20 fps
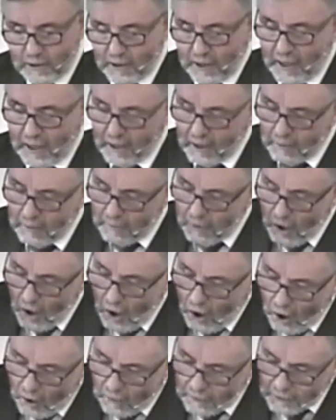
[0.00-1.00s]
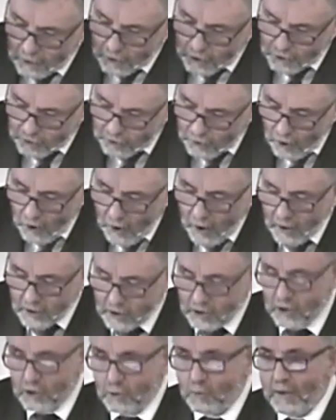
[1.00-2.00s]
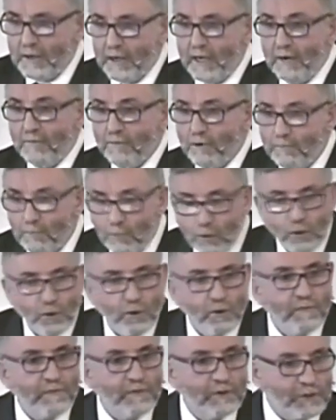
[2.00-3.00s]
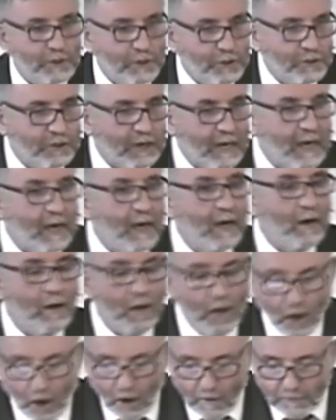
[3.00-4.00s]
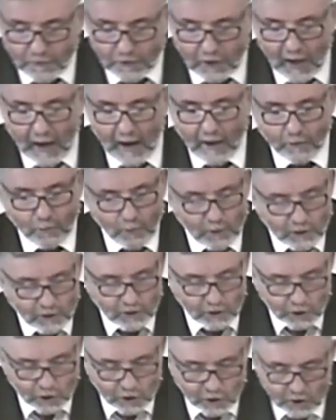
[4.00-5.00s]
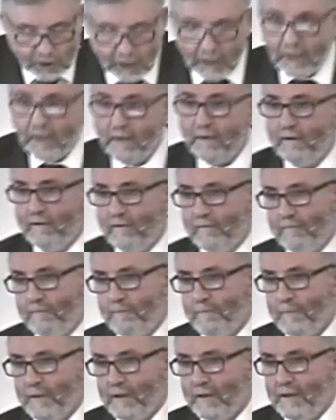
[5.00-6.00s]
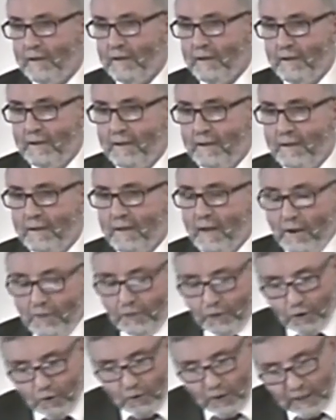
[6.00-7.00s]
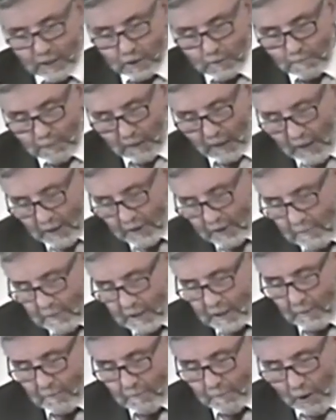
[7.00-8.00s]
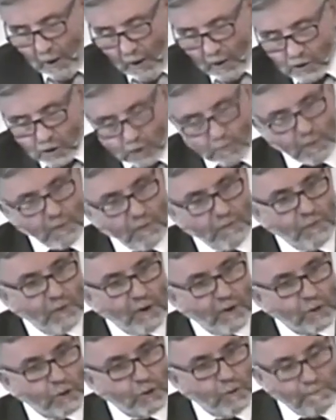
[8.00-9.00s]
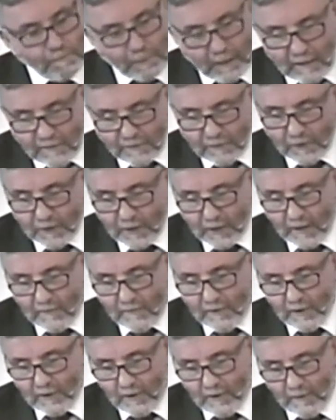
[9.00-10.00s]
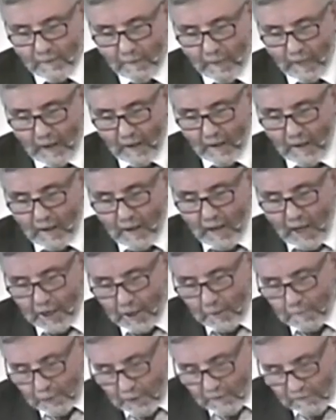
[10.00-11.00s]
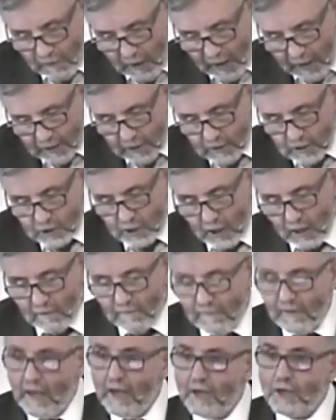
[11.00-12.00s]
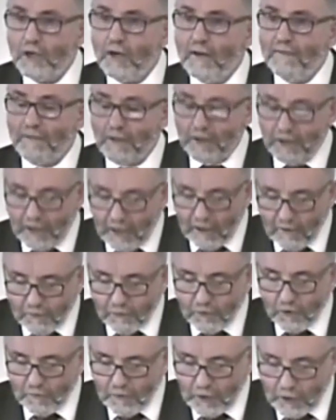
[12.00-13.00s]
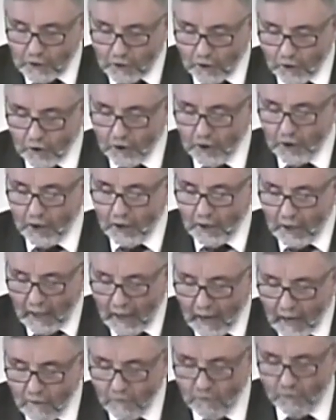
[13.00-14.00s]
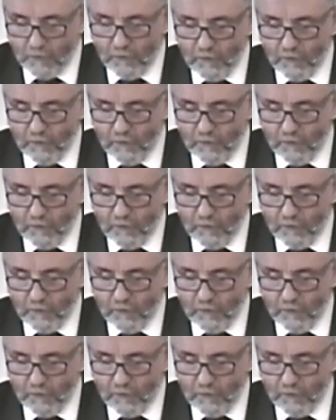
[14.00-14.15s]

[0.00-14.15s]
kingdom on the cross when he removed the sting of death, which is sin. And through his blood, he made it possible for us to be forgiven. And he provided salvation and the gift of eternal life.